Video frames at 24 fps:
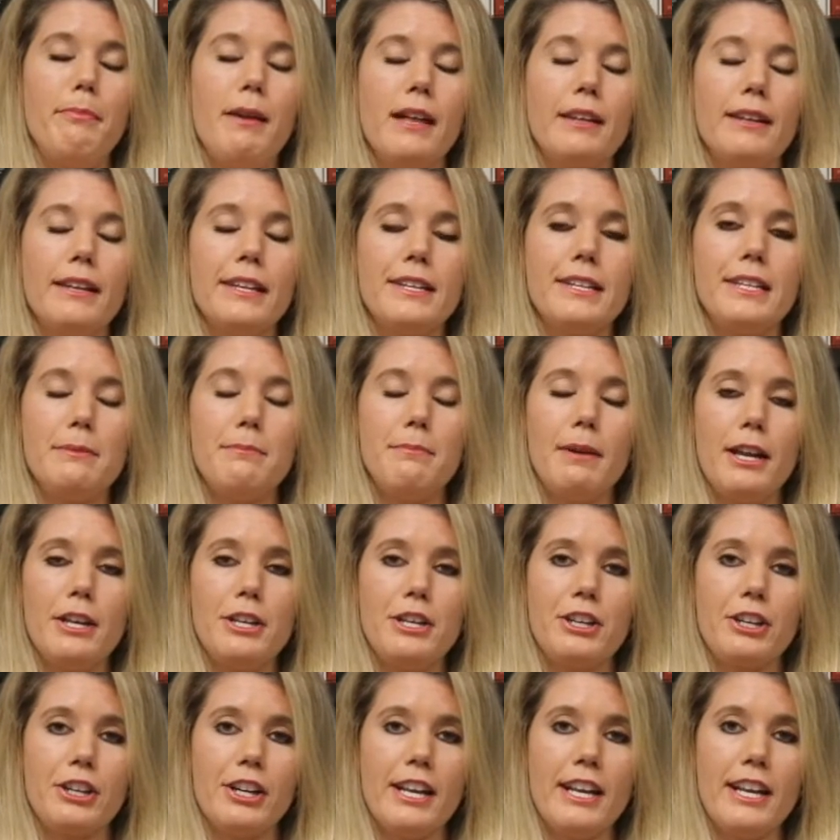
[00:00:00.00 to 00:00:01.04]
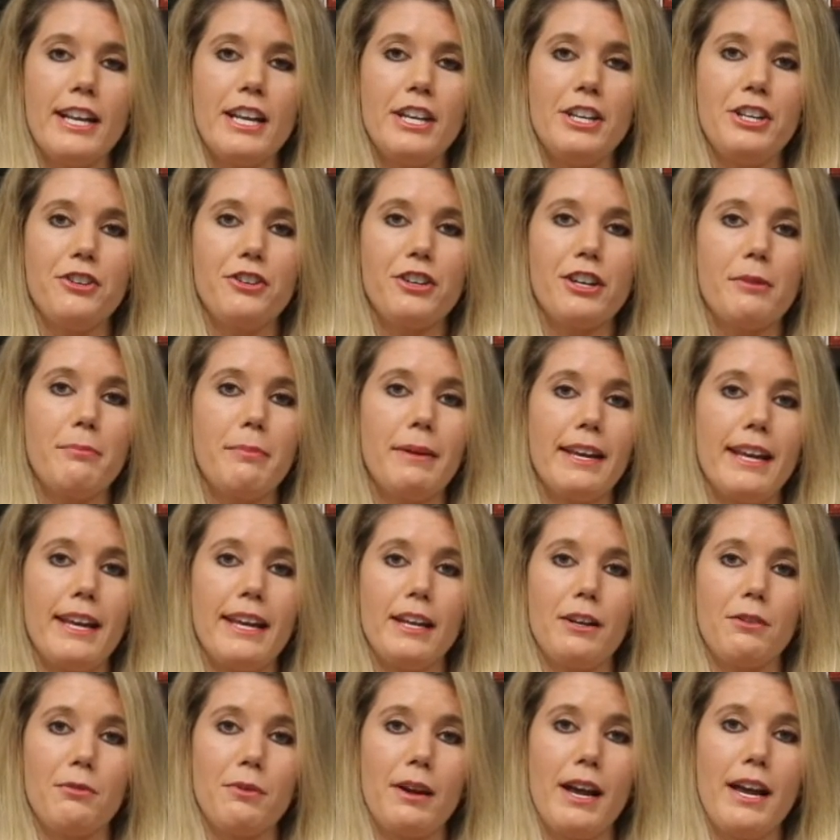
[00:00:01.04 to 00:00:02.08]
LED bed you're in, you could be
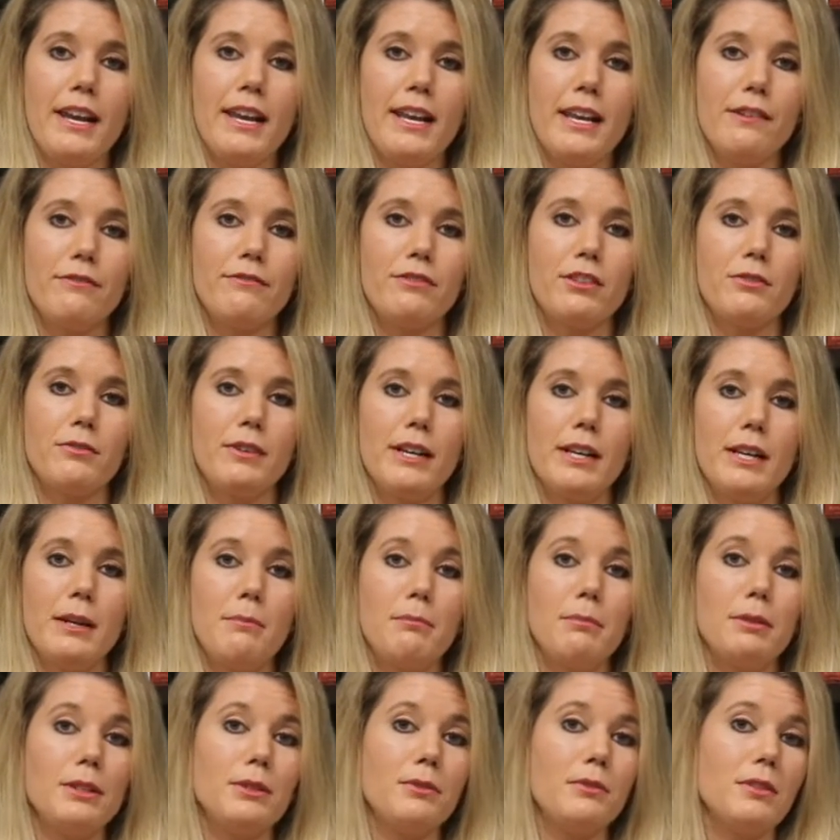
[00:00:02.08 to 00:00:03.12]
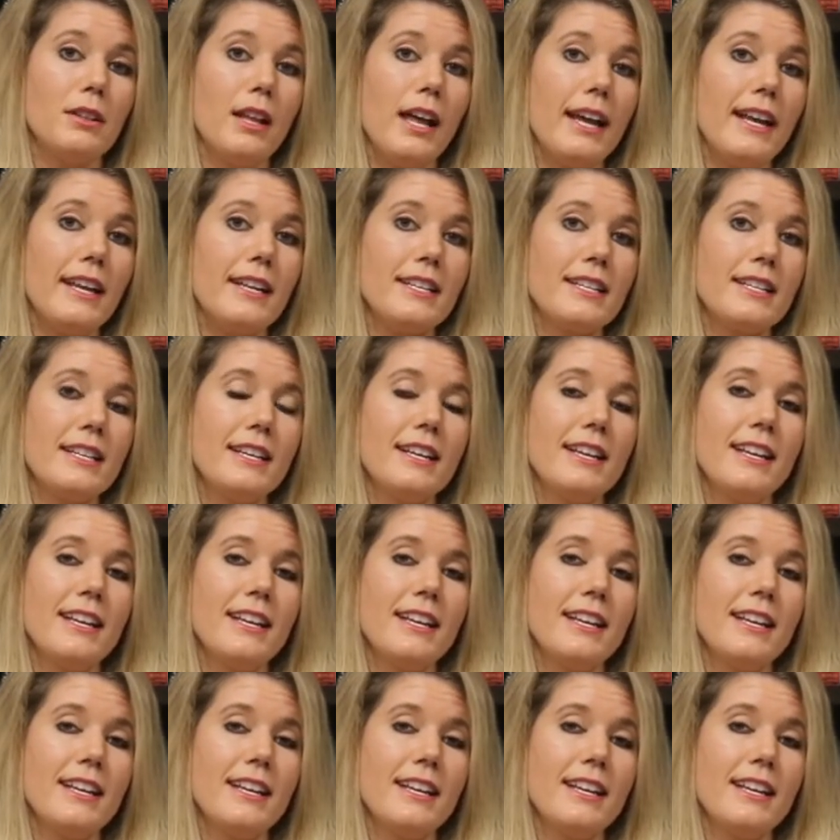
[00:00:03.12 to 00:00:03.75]
getting red, infrared, and blue light